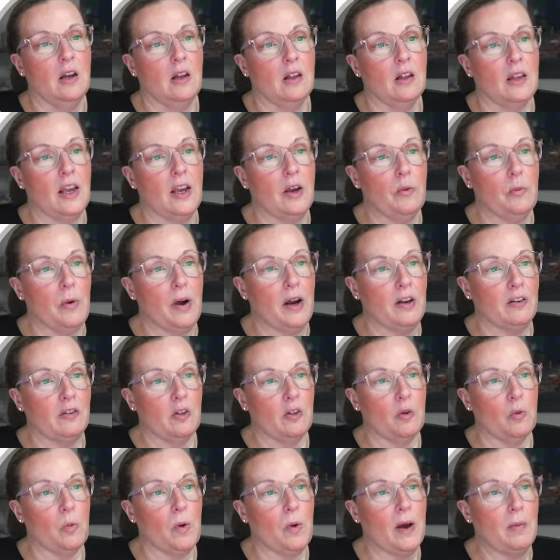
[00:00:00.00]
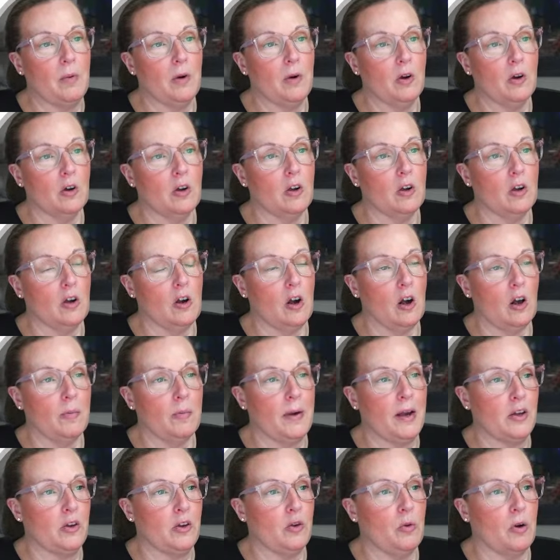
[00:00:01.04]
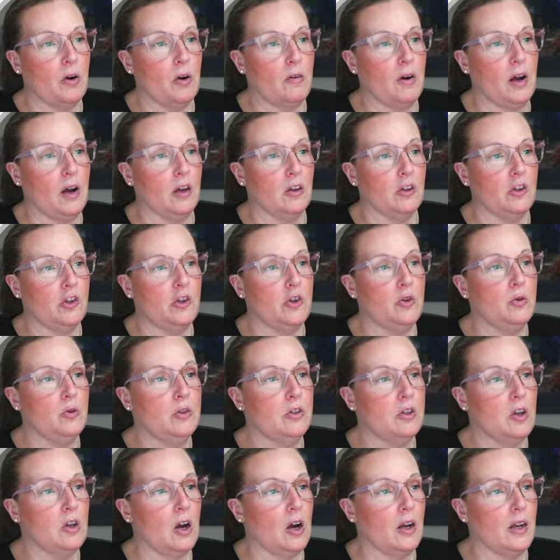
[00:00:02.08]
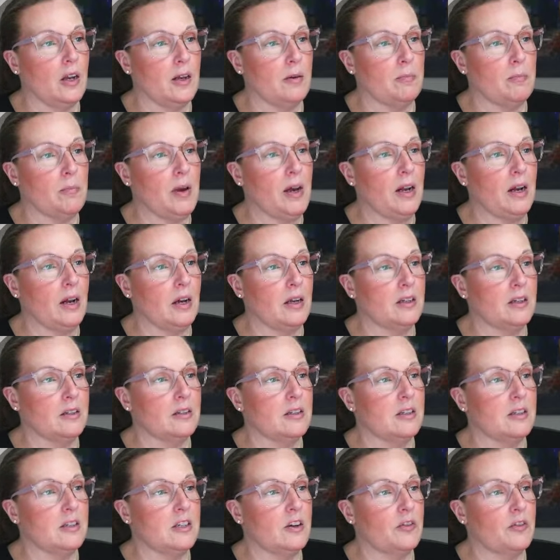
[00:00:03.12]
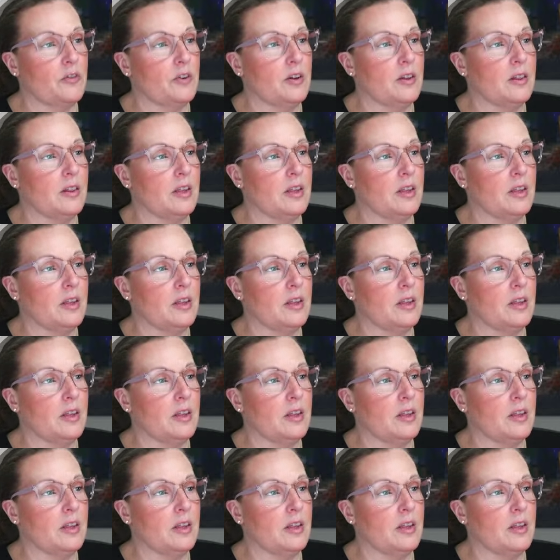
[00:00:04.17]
Likewise, the webhook callback URL you saw in Meta is a different